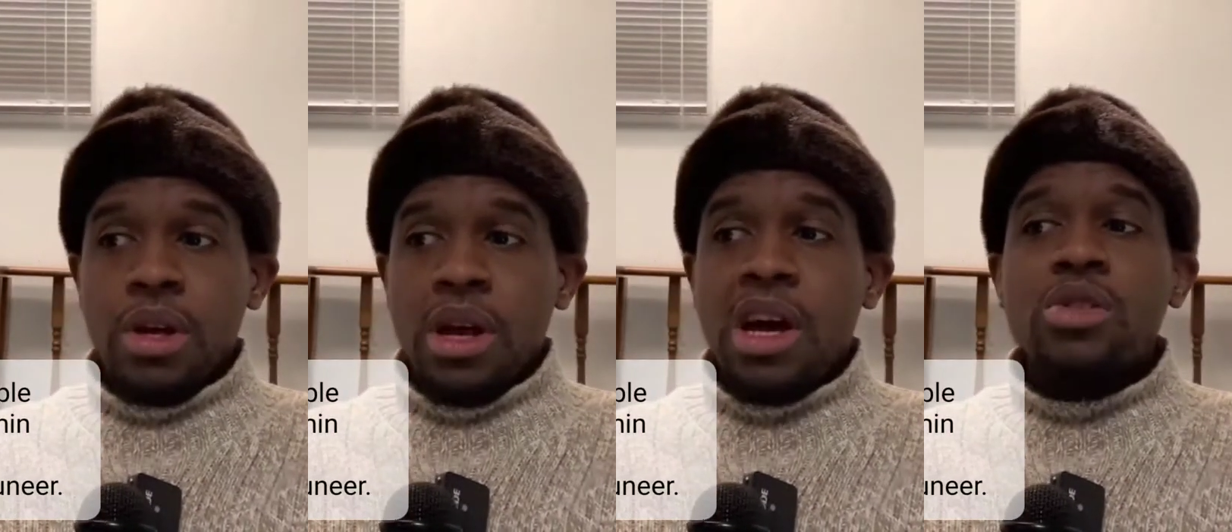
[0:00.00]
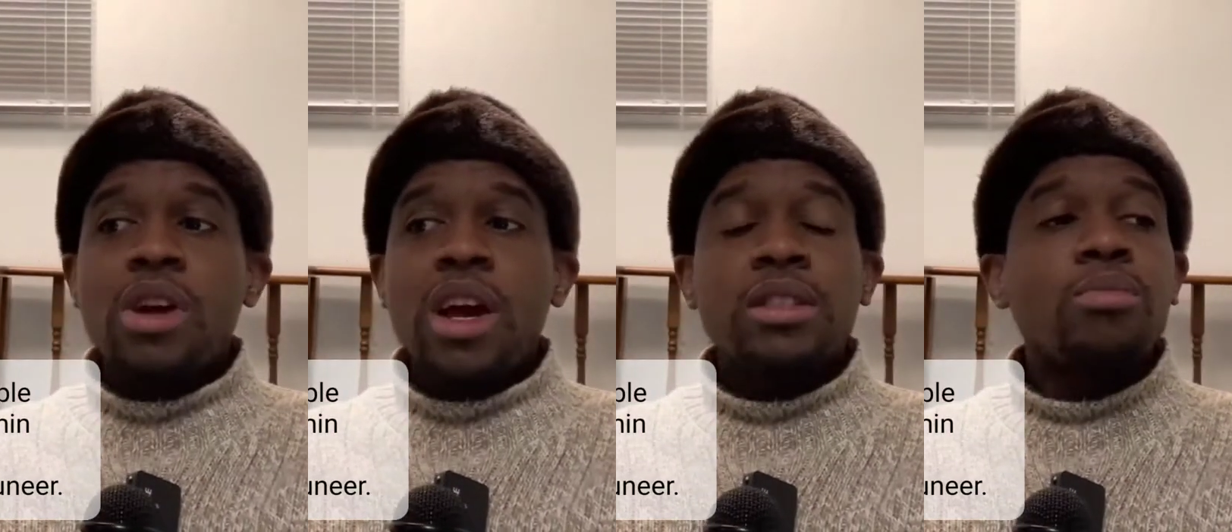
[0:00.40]

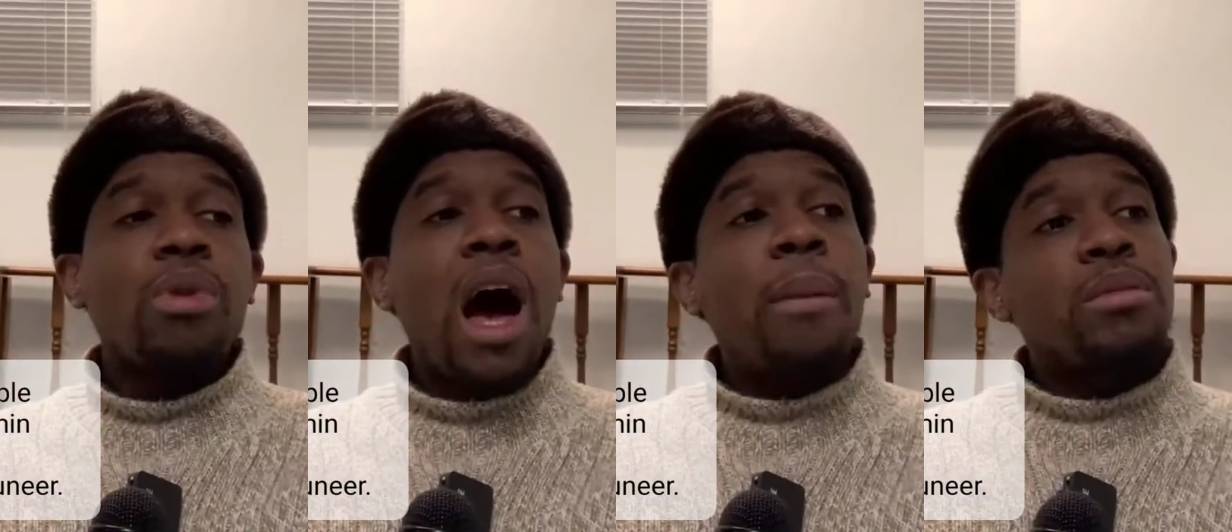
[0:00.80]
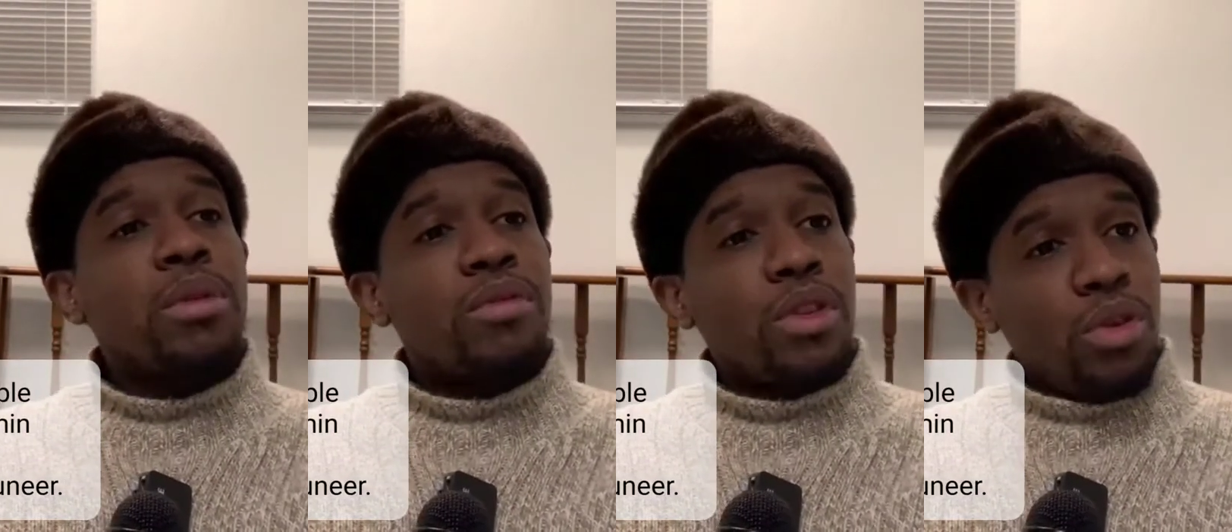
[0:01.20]
addressed the problems
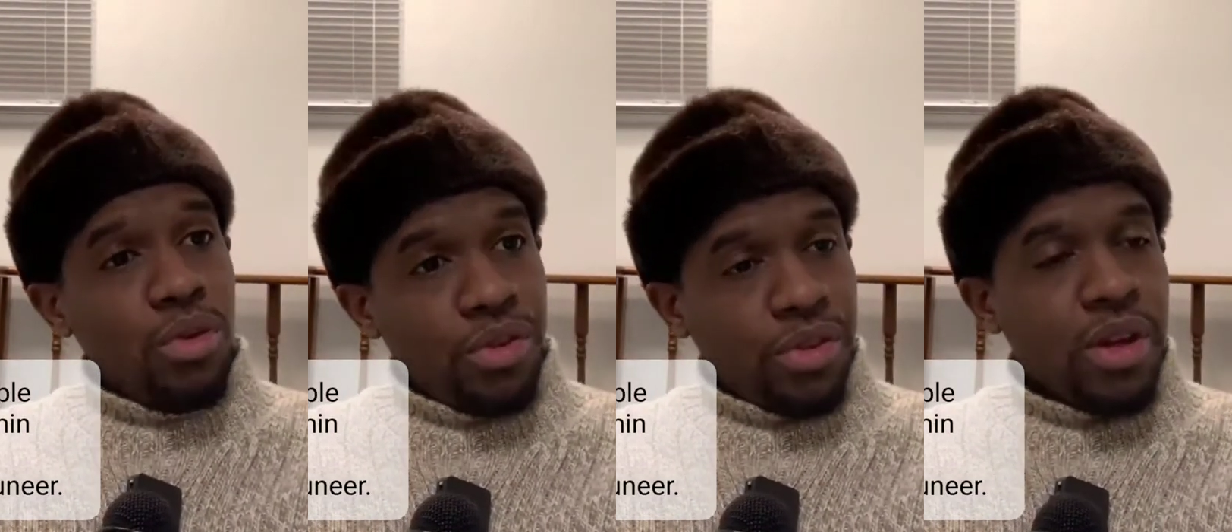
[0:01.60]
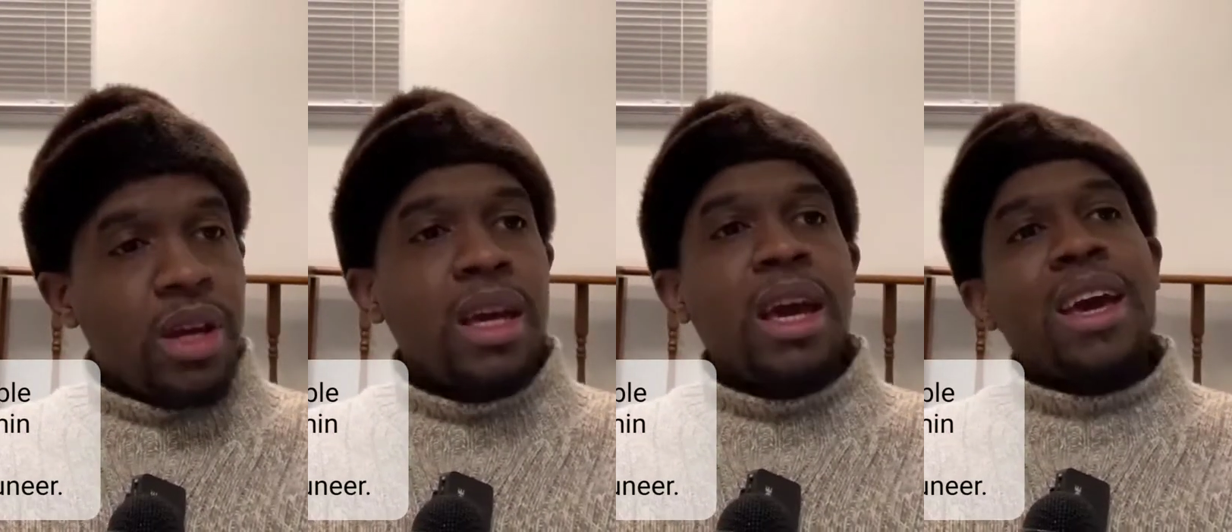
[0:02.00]
of the youth,
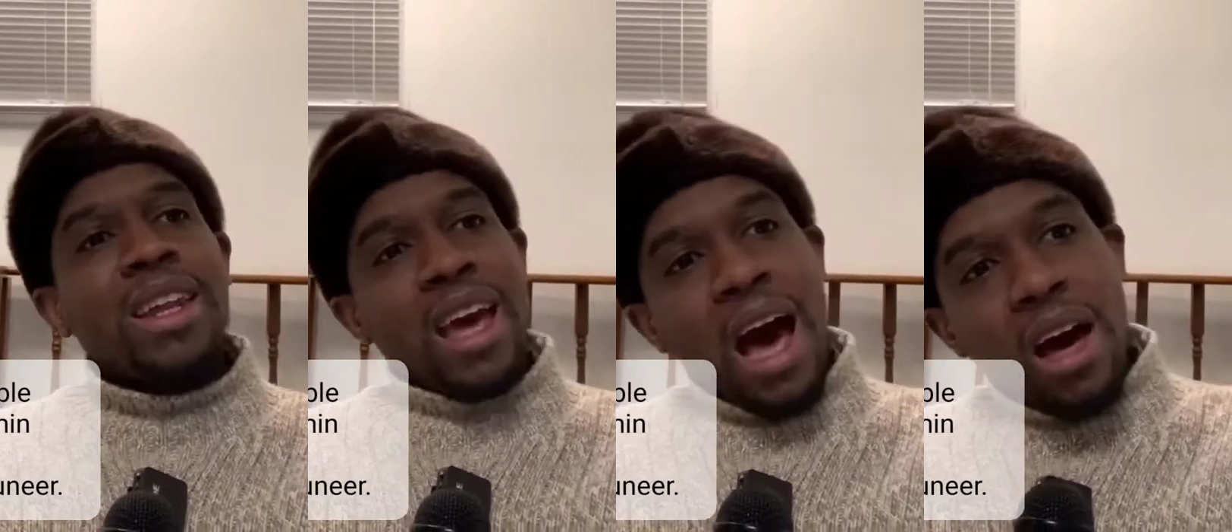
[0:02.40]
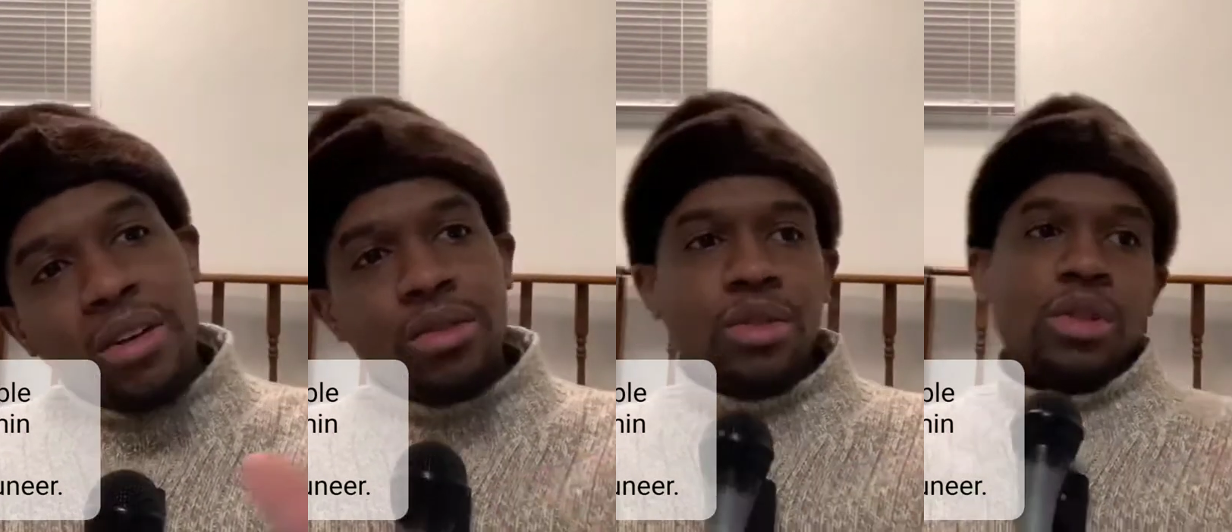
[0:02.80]
and he
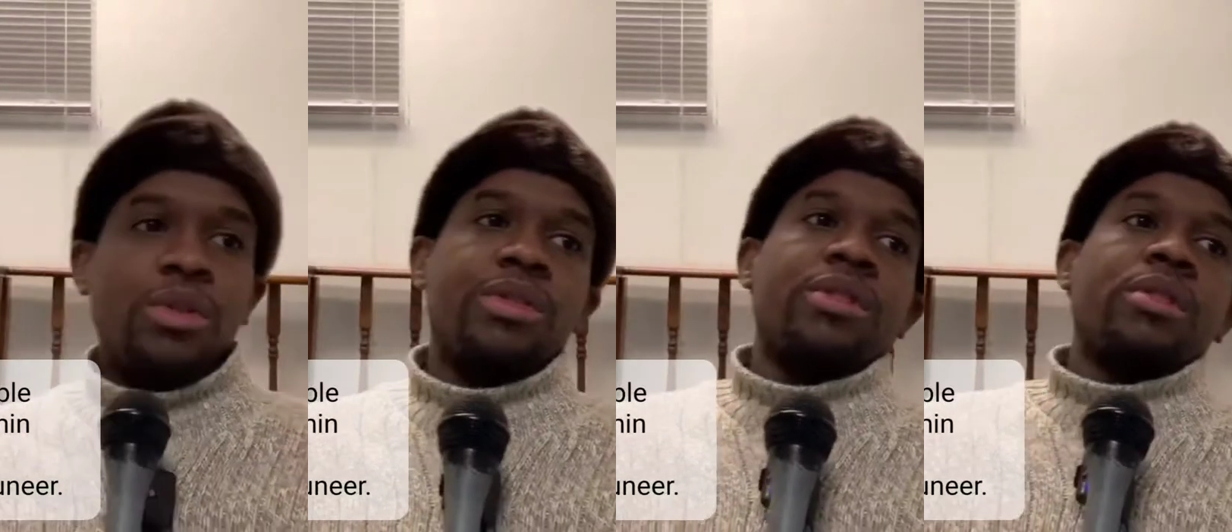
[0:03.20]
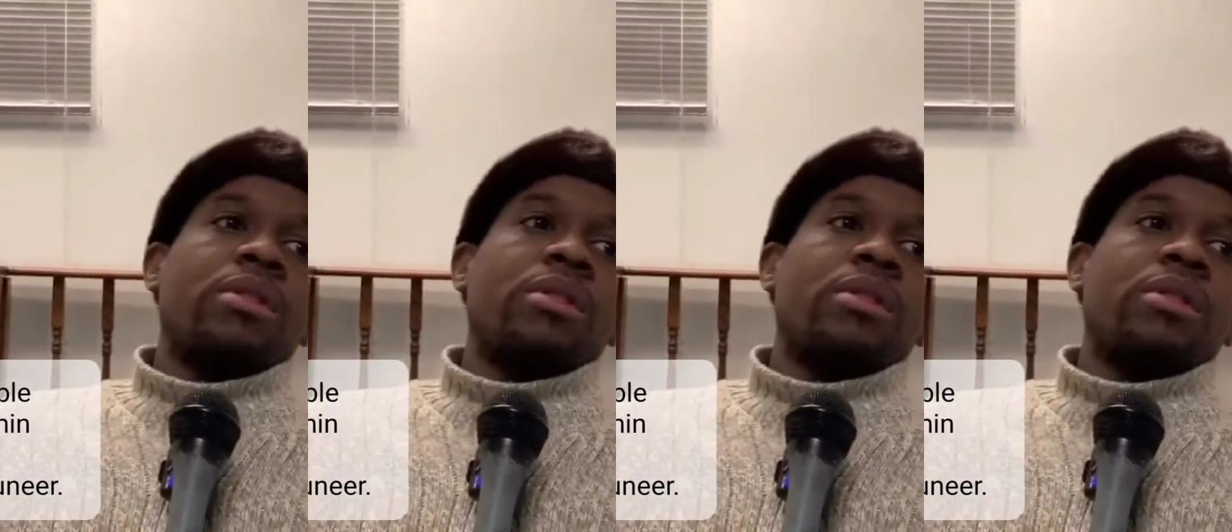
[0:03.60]
honored the youth.